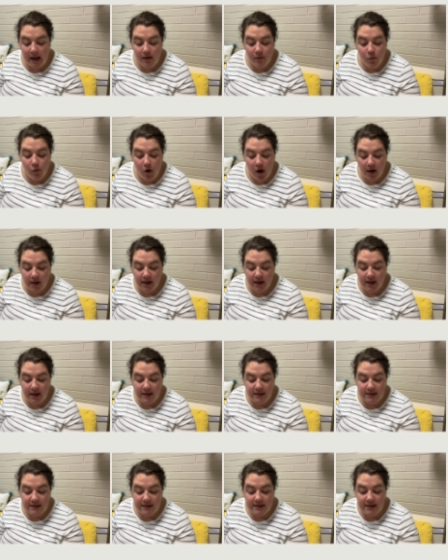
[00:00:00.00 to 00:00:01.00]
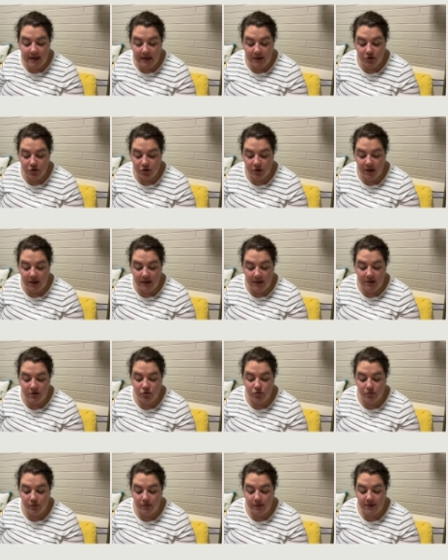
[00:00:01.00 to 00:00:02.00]
am walking into danger in
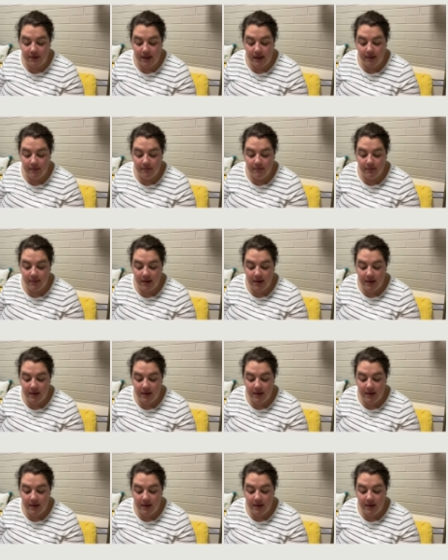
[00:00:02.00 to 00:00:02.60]
Jerusalem.